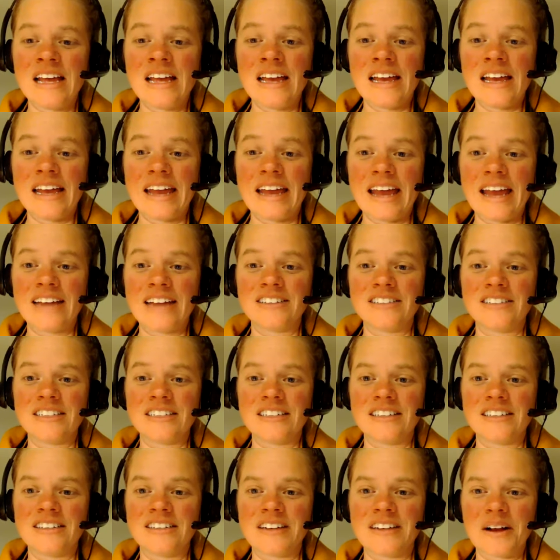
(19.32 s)
engaged
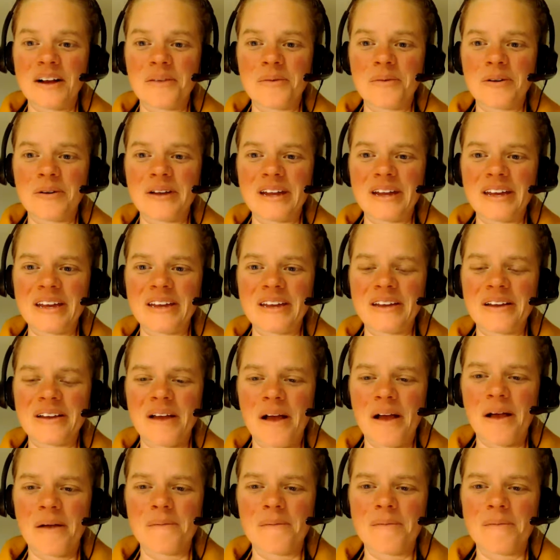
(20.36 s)
in ceremony
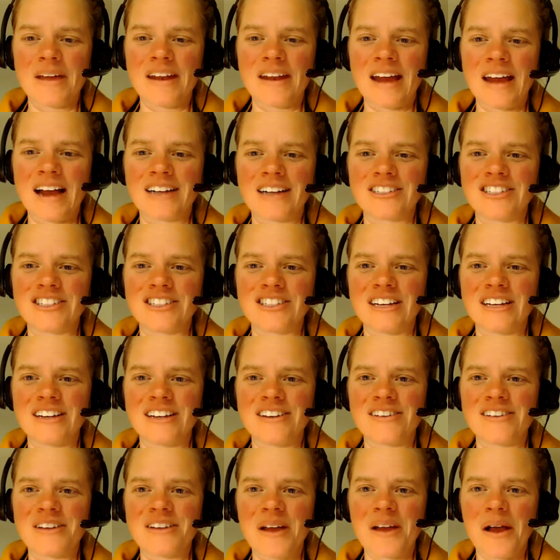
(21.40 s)
and
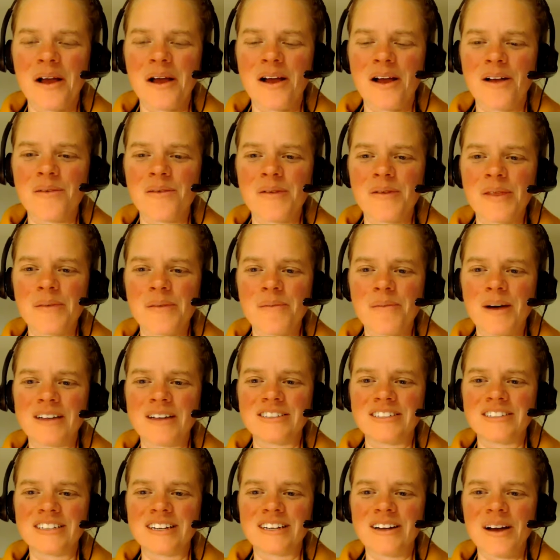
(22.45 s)
action on the
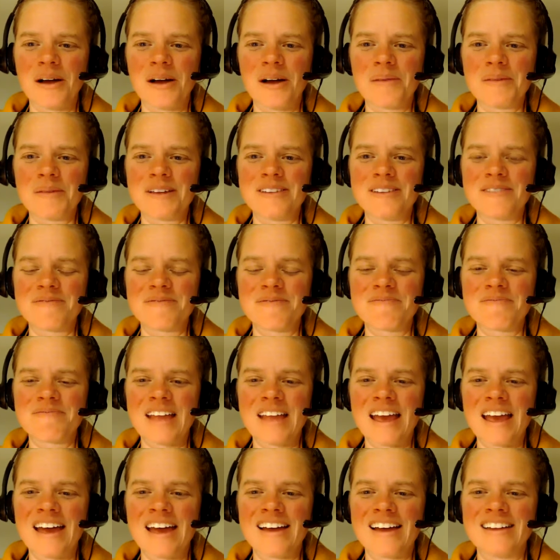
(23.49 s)
Boston Common.
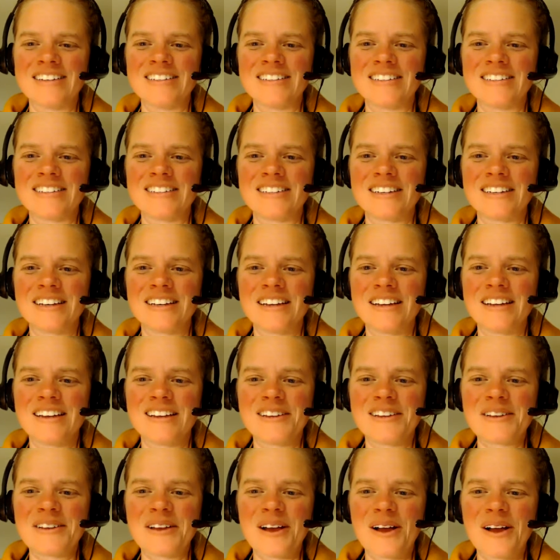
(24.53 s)
And
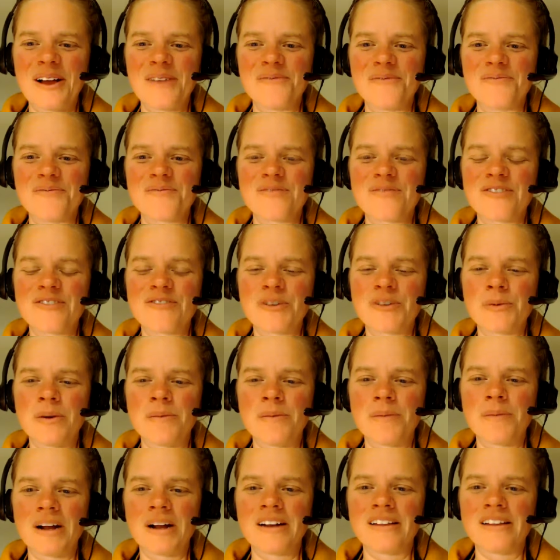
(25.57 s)
for
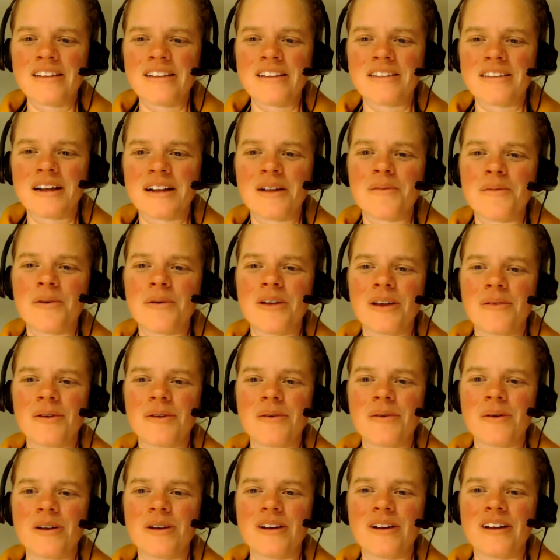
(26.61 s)
one part of the ceremony,
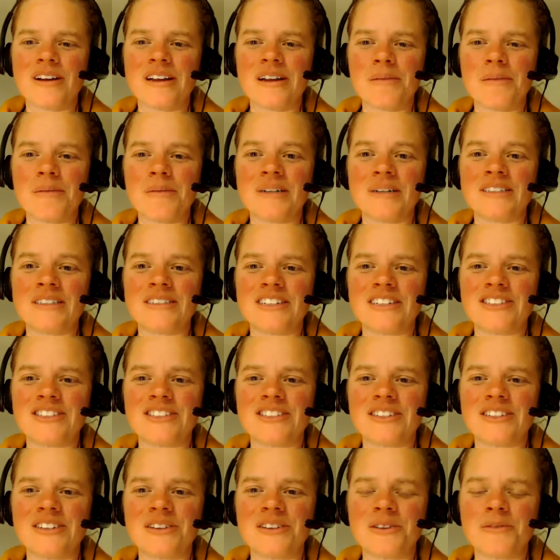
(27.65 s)
we were in a
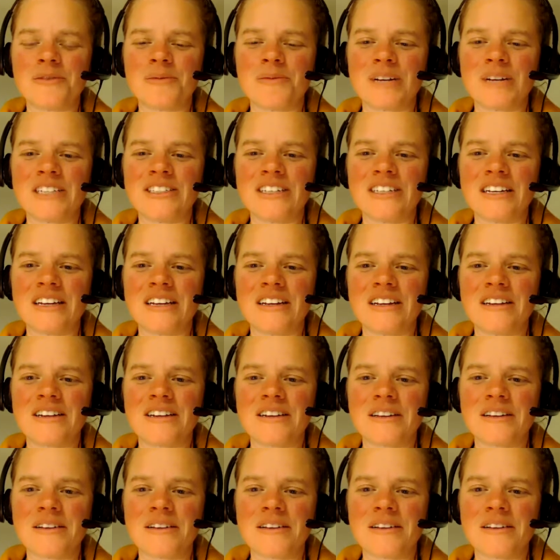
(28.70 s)
processional marching